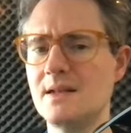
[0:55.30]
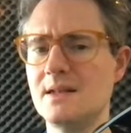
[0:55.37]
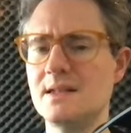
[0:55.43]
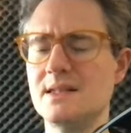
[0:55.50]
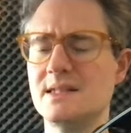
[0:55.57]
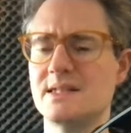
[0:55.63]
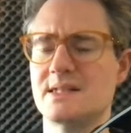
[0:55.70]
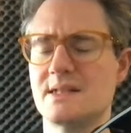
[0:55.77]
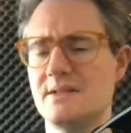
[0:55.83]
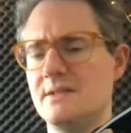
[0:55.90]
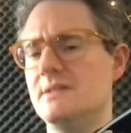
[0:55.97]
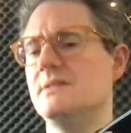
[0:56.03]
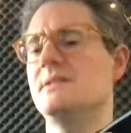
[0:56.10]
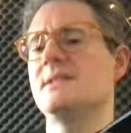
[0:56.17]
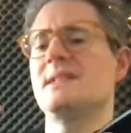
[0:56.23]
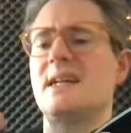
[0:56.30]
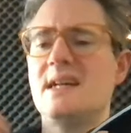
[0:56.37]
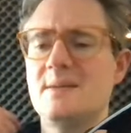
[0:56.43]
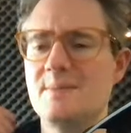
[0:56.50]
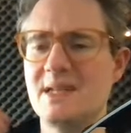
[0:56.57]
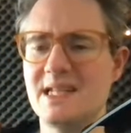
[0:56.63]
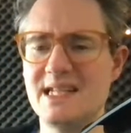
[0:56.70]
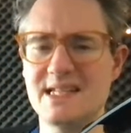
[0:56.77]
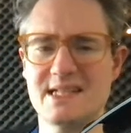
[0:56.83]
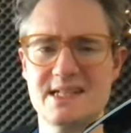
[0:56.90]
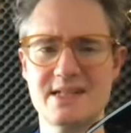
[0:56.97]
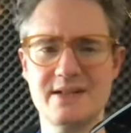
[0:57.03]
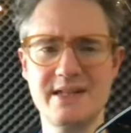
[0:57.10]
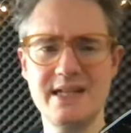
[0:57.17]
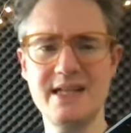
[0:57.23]
like so you'd set up the lists
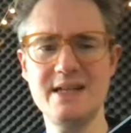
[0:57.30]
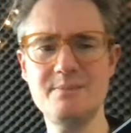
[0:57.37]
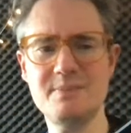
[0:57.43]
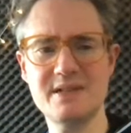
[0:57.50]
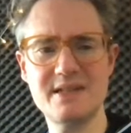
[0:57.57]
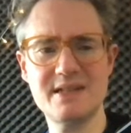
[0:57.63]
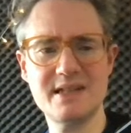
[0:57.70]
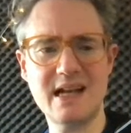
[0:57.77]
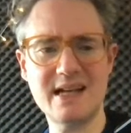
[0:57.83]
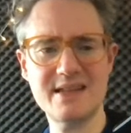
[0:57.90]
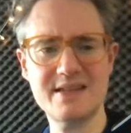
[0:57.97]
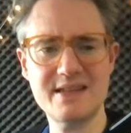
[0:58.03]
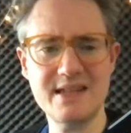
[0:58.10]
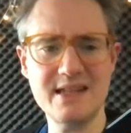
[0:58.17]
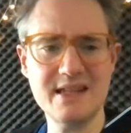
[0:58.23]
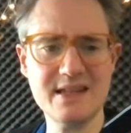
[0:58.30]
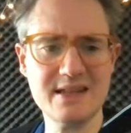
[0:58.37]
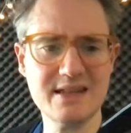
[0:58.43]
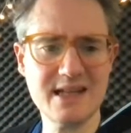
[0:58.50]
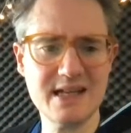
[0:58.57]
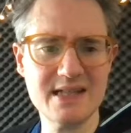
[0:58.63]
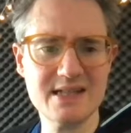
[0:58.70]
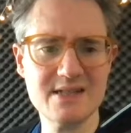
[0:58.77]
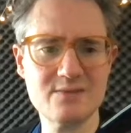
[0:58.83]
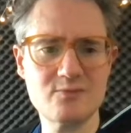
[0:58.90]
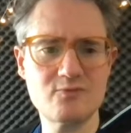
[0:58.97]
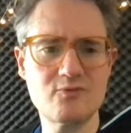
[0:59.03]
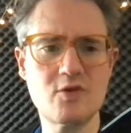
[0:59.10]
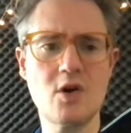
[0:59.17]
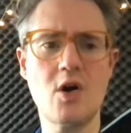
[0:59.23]
on here, but I think that's
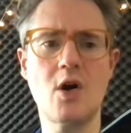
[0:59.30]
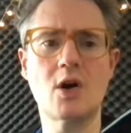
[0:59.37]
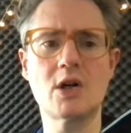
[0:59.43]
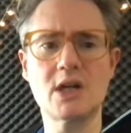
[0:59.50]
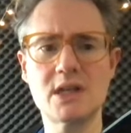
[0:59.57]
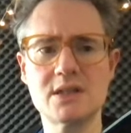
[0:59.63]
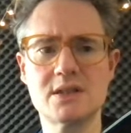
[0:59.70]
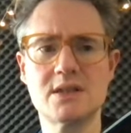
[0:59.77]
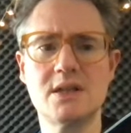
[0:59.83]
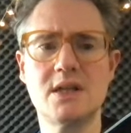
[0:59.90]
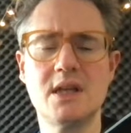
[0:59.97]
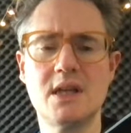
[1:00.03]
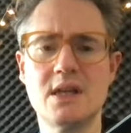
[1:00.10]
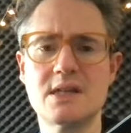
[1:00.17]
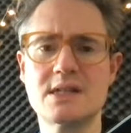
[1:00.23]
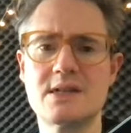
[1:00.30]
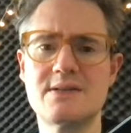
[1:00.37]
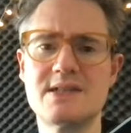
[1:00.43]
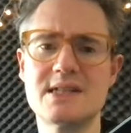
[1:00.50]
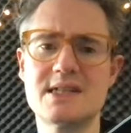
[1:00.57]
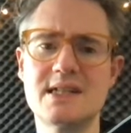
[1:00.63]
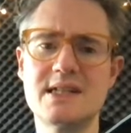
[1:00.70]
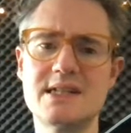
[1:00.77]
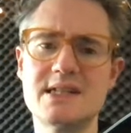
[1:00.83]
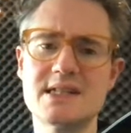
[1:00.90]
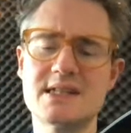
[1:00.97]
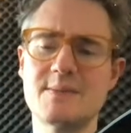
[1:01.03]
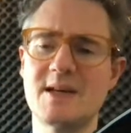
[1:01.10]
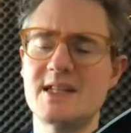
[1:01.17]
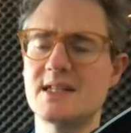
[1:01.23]
wrong. So I decided just
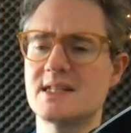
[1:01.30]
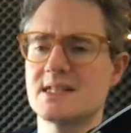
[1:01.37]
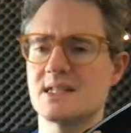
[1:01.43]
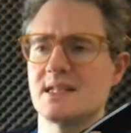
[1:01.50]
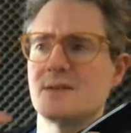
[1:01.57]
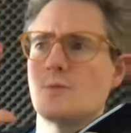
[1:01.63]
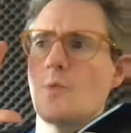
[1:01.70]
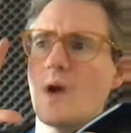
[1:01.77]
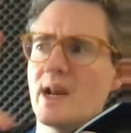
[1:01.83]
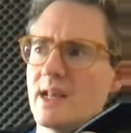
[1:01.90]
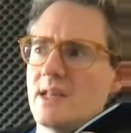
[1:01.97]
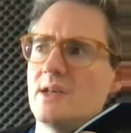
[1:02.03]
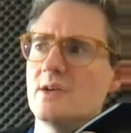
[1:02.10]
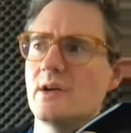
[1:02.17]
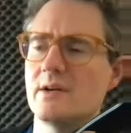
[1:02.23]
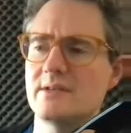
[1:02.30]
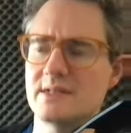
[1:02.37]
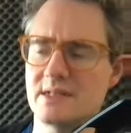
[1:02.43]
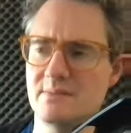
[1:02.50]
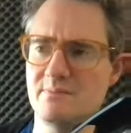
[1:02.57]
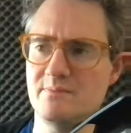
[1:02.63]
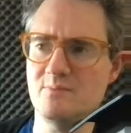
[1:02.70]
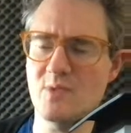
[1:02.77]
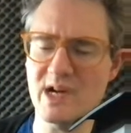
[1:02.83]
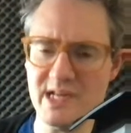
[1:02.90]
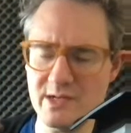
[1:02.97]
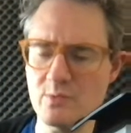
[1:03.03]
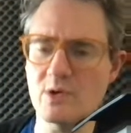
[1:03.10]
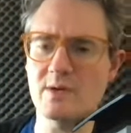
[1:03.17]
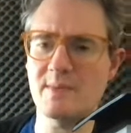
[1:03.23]
to make this like, when do you
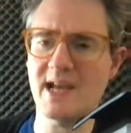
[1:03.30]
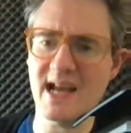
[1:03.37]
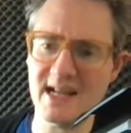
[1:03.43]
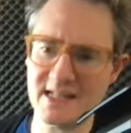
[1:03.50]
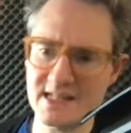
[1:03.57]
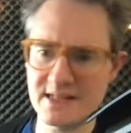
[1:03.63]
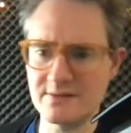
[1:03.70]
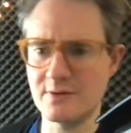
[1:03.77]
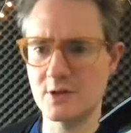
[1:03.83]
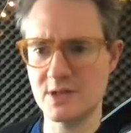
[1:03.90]
want to be active on